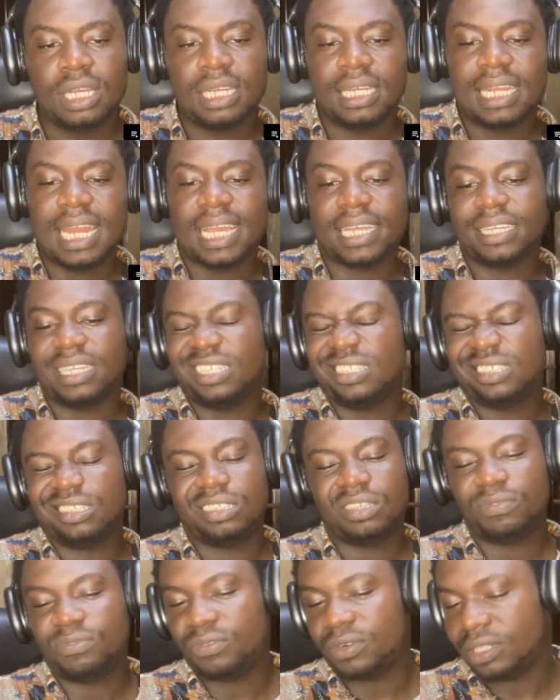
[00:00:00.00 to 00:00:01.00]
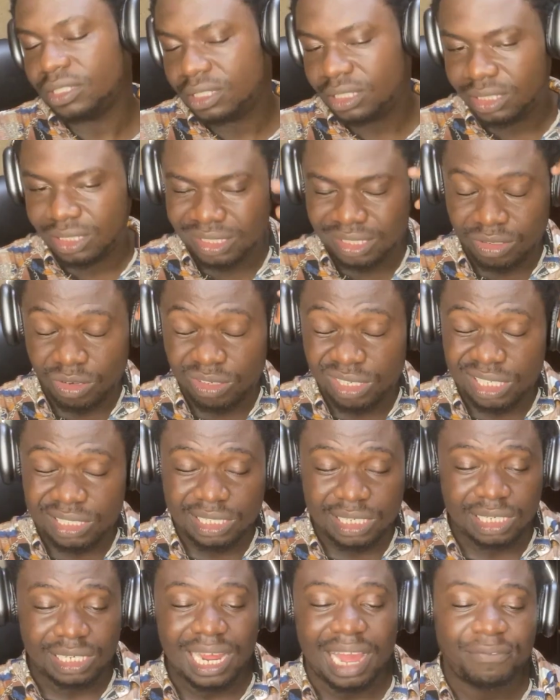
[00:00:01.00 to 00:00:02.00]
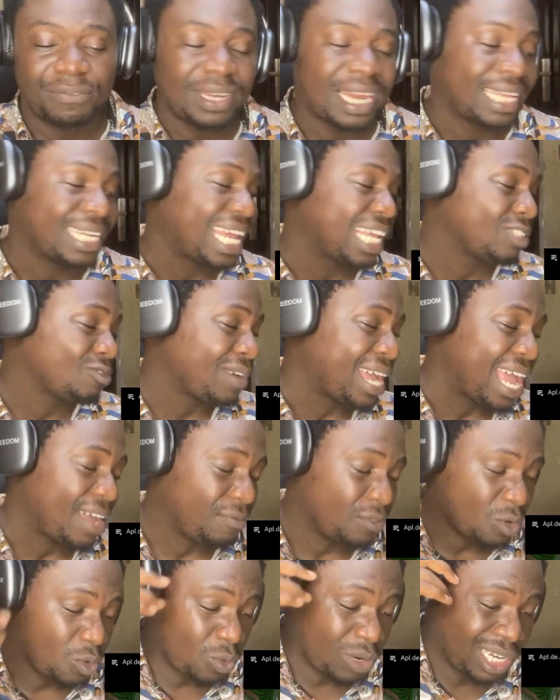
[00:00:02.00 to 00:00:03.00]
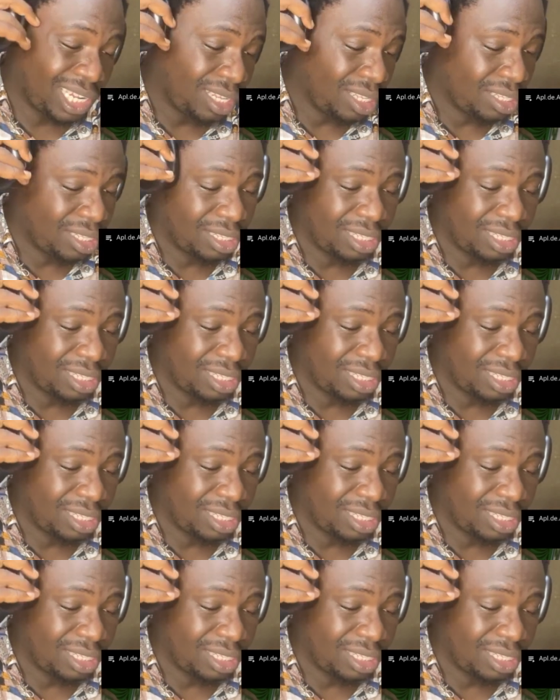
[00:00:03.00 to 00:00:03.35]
Like, he's different. Honestly, I feel like that's why I fuck with it.